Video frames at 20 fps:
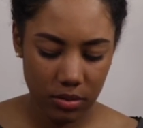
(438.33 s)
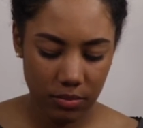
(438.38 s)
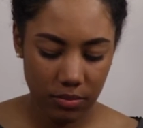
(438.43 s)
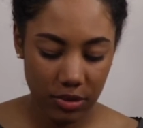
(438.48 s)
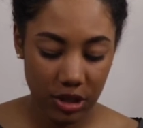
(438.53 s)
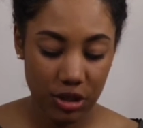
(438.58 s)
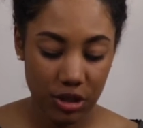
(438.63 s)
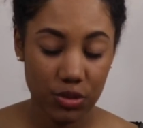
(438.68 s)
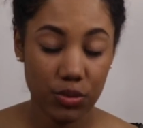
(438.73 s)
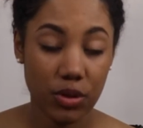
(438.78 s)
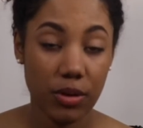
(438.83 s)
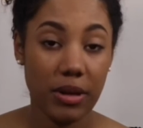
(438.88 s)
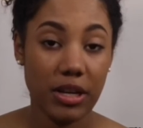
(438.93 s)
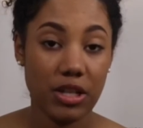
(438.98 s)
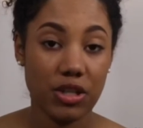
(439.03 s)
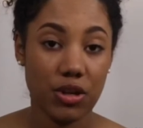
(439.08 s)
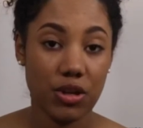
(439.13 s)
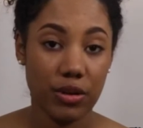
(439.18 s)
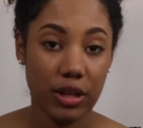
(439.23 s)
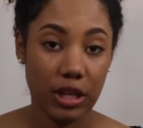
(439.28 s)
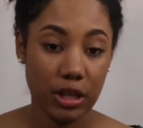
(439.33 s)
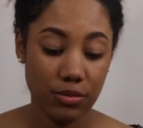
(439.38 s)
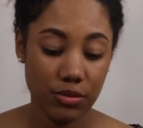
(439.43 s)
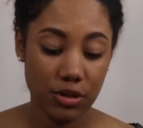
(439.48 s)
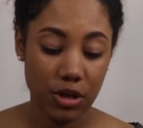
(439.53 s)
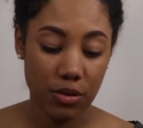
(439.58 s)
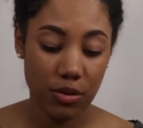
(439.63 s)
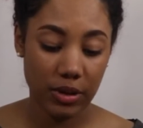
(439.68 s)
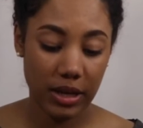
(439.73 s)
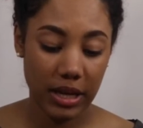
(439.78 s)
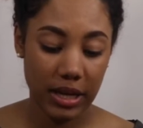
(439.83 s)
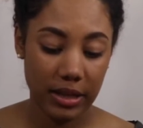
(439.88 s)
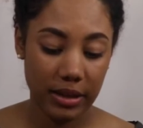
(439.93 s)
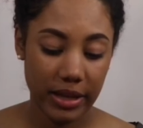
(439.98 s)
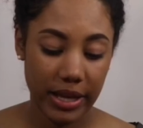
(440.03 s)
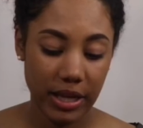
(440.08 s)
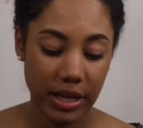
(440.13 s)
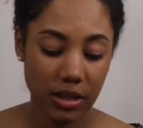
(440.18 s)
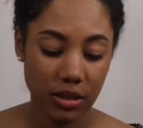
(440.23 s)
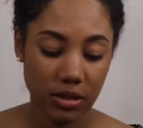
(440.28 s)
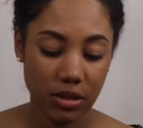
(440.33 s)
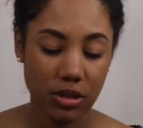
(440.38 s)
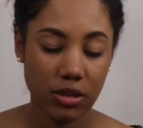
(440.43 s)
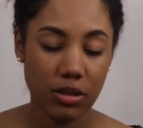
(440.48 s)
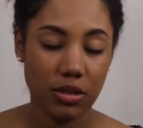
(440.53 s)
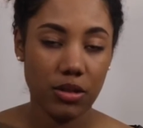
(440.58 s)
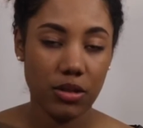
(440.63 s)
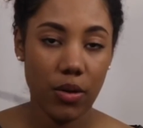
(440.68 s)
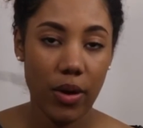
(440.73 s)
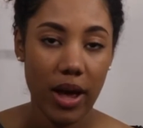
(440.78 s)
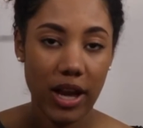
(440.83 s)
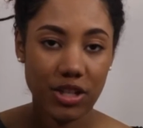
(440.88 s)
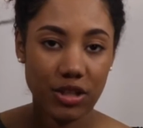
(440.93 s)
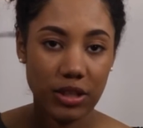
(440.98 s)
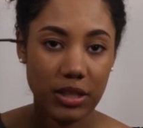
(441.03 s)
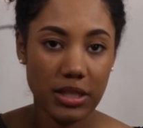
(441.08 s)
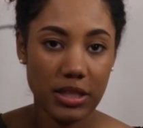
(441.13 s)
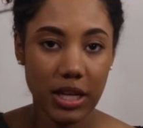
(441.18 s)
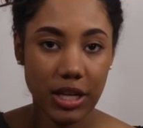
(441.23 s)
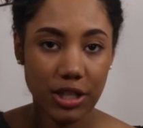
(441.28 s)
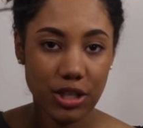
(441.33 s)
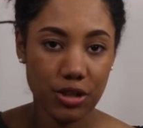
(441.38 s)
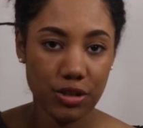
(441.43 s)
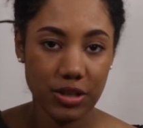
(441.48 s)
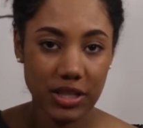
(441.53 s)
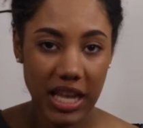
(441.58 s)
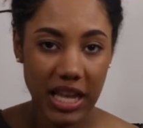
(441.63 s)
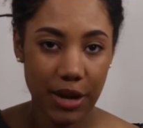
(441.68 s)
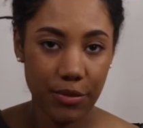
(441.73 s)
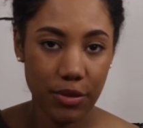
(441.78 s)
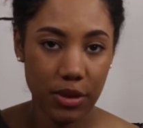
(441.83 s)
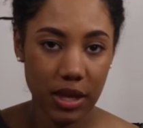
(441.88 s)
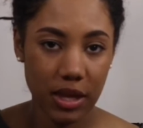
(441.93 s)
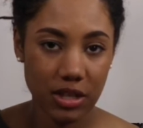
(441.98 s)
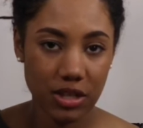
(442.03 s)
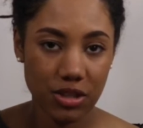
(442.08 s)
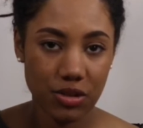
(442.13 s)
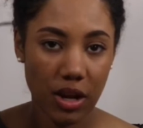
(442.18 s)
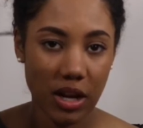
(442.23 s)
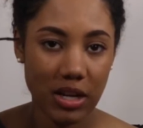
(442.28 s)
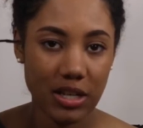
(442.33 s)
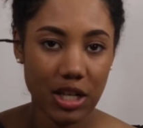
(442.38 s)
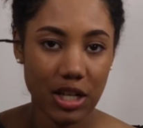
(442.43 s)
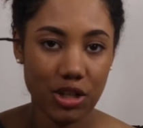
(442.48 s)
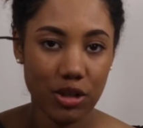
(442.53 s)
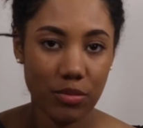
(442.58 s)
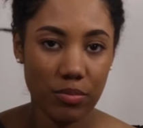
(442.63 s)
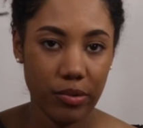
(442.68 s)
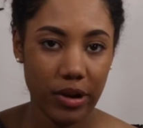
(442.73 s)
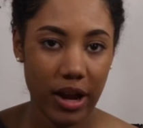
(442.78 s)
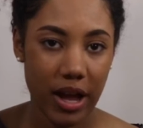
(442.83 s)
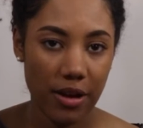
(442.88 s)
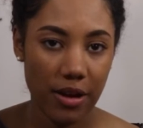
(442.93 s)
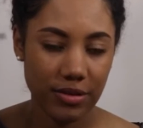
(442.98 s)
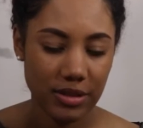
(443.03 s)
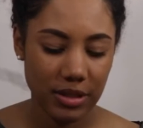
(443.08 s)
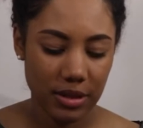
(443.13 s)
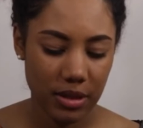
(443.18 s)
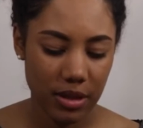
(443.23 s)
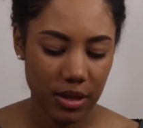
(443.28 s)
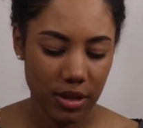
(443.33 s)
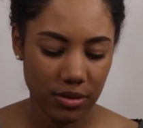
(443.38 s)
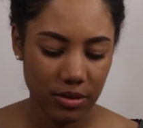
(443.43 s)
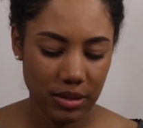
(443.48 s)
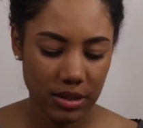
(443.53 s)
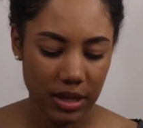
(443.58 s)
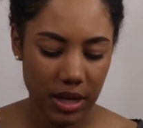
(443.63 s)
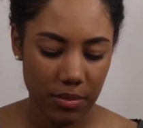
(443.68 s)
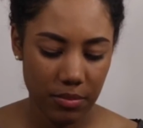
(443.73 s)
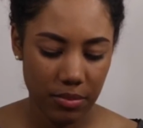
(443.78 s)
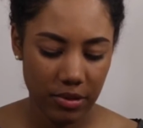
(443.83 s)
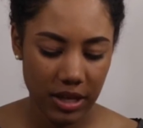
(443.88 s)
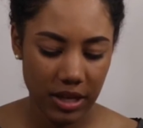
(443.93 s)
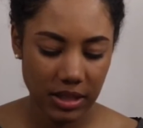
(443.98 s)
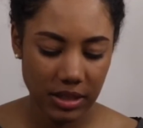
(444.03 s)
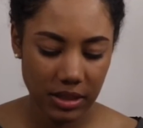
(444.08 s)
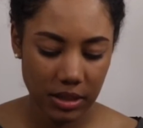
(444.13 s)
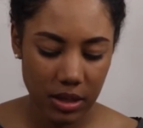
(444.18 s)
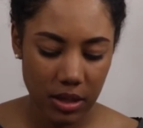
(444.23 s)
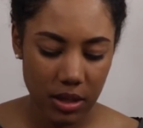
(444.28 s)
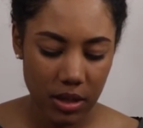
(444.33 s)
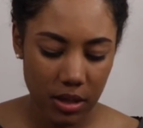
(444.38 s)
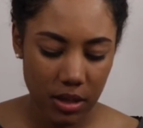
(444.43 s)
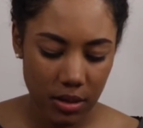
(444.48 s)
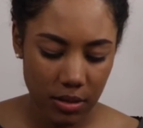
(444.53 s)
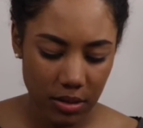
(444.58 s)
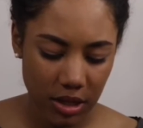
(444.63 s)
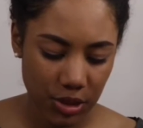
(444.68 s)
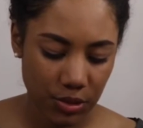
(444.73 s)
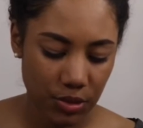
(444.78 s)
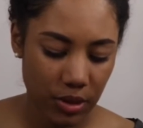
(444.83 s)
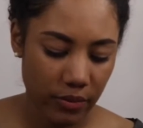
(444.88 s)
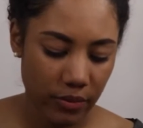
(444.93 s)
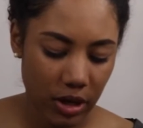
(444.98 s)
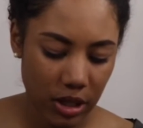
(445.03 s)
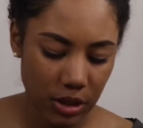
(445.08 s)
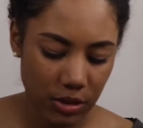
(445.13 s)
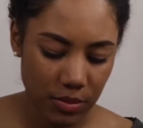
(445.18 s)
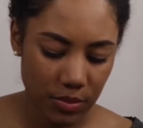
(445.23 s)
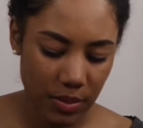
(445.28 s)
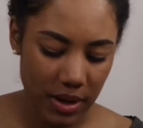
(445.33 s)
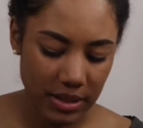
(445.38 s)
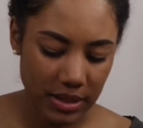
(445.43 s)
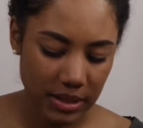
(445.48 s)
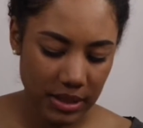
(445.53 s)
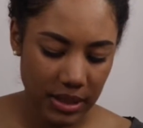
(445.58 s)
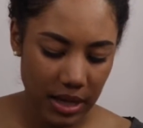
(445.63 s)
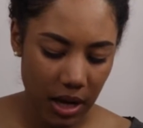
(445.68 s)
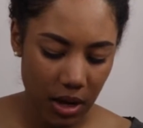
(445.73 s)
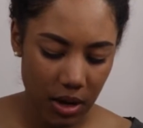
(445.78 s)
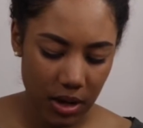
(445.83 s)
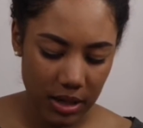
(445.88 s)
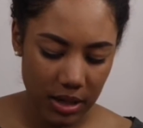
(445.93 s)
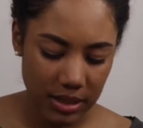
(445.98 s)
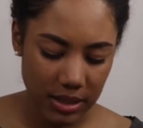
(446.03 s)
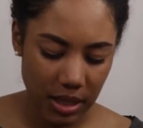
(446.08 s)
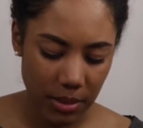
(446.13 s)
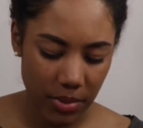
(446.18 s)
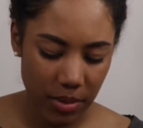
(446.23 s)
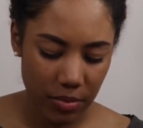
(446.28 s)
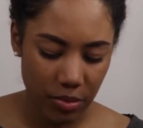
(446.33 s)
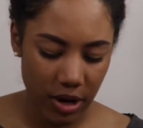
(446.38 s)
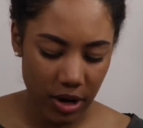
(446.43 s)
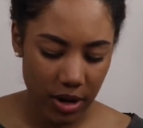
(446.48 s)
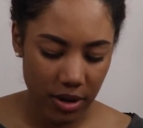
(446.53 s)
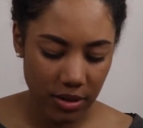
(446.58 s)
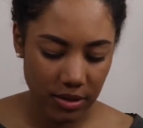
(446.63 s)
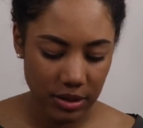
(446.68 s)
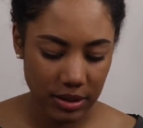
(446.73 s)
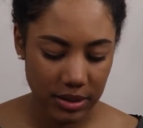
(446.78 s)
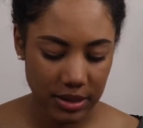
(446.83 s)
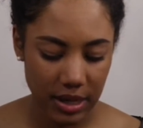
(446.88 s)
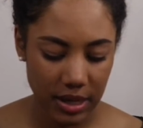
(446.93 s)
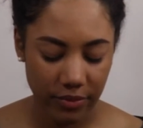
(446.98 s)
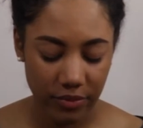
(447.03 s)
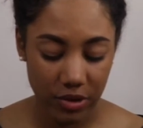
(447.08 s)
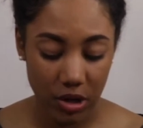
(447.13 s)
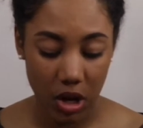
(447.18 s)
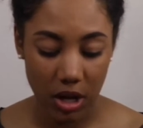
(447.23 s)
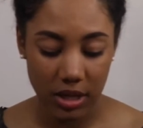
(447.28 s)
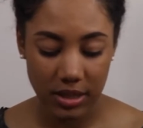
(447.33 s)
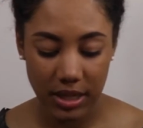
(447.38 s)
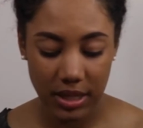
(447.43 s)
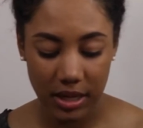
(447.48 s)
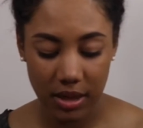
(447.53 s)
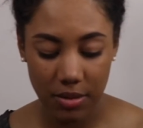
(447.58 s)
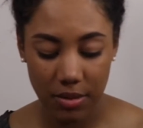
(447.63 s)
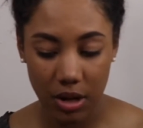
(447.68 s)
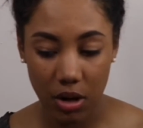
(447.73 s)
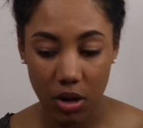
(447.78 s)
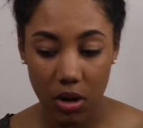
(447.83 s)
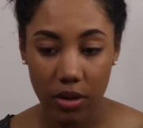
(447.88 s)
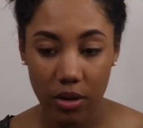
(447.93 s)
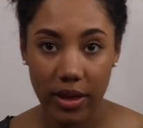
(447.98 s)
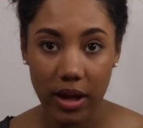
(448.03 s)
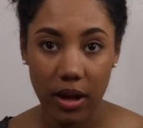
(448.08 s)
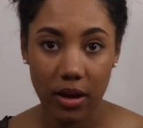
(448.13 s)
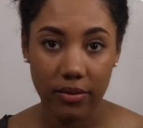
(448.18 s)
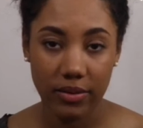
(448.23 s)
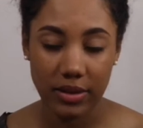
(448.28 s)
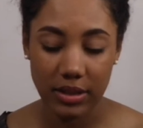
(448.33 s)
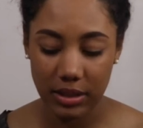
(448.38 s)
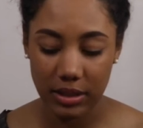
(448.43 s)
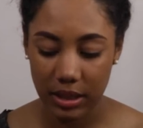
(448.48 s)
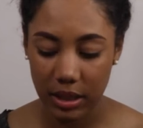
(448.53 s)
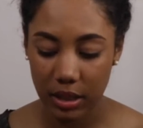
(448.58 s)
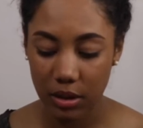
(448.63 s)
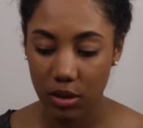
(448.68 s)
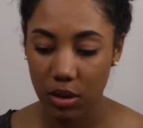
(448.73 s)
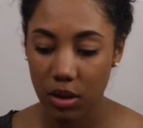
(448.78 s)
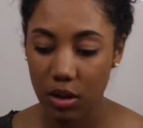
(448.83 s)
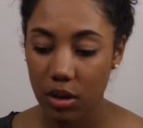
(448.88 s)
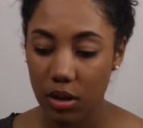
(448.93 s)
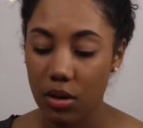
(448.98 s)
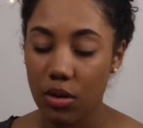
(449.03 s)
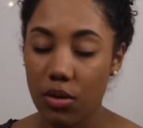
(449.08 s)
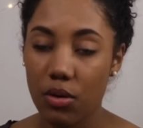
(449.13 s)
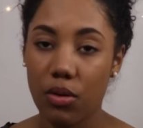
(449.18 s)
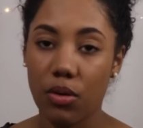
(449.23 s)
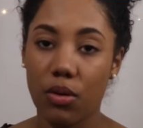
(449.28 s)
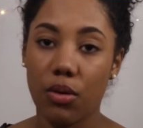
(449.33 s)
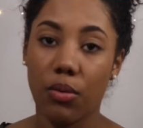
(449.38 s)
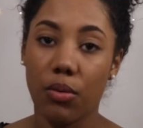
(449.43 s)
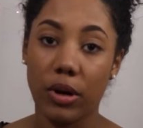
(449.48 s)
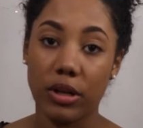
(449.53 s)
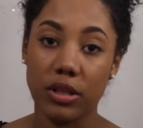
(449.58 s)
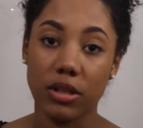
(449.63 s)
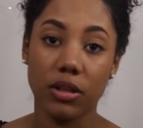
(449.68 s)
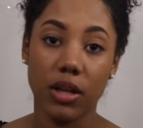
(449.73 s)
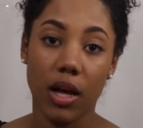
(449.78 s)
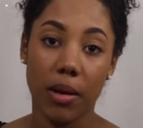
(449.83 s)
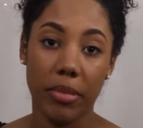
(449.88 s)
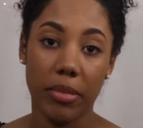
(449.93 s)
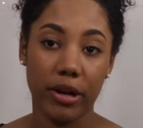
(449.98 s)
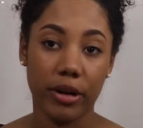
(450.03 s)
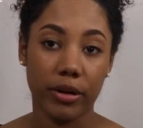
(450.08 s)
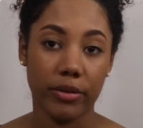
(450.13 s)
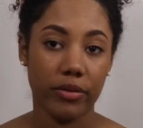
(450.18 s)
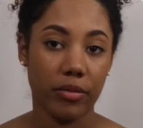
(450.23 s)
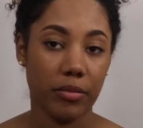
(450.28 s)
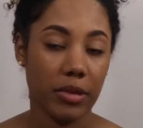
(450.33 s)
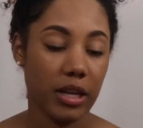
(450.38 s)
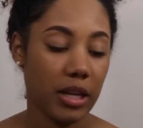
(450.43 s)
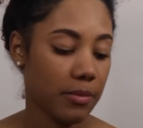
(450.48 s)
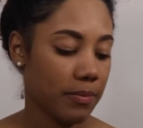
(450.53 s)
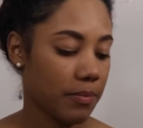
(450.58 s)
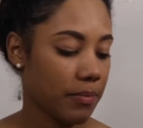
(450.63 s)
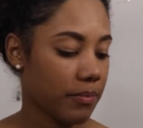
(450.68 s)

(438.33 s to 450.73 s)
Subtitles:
But you just wanna make sure that you don't get it like, don't actually touch your skin with it, just try to touch your brows and then they'll stay in place. Because whenever I use mascara to set my brows, instead of not setting them at all, that obviously works a lot better for me.